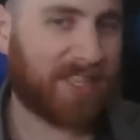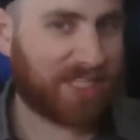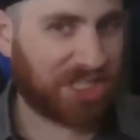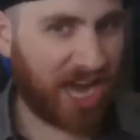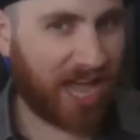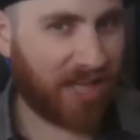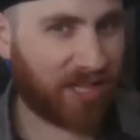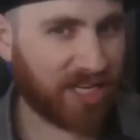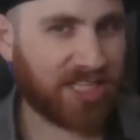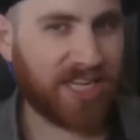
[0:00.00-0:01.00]
But the
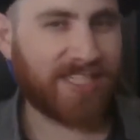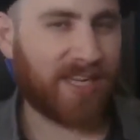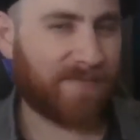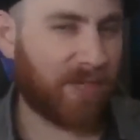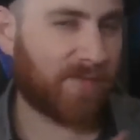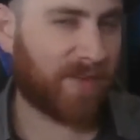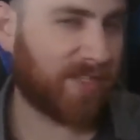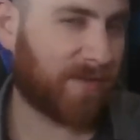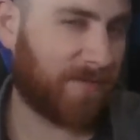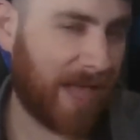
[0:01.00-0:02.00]
challenge is if those
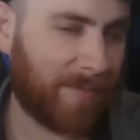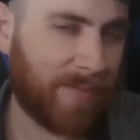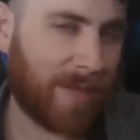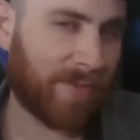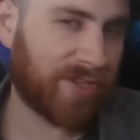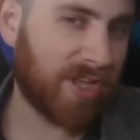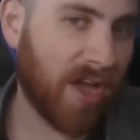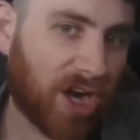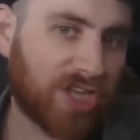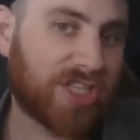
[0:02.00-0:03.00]
friends or family members
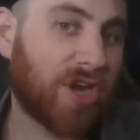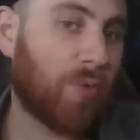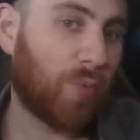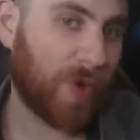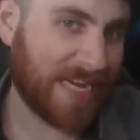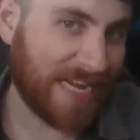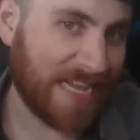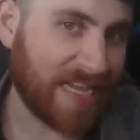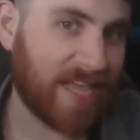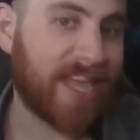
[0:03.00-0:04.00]
aren't
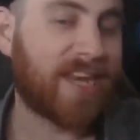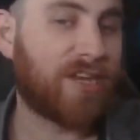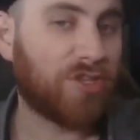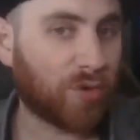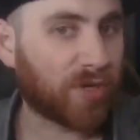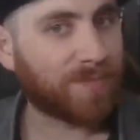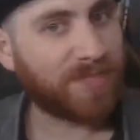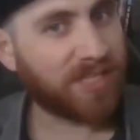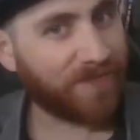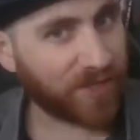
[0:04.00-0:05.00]
reading in your
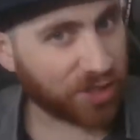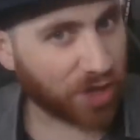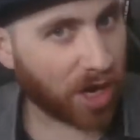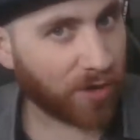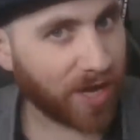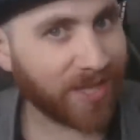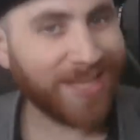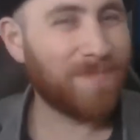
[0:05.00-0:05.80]
specific genre,